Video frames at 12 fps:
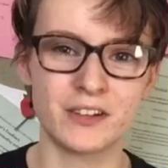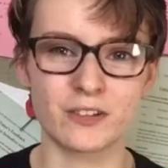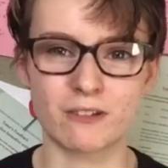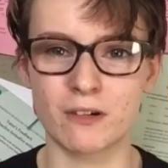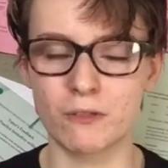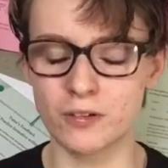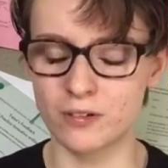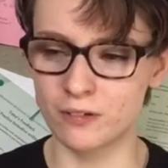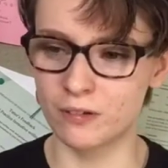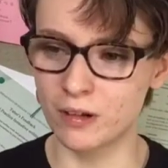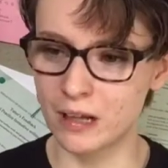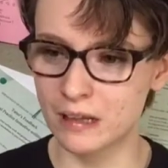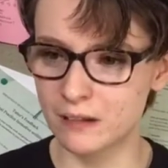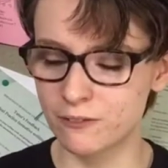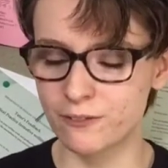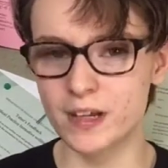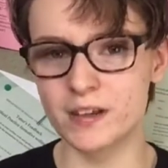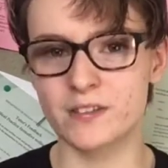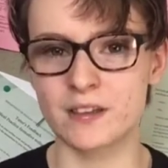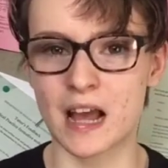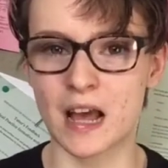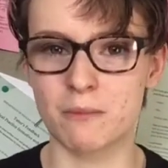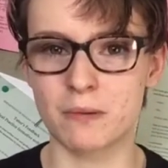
So I want to fix that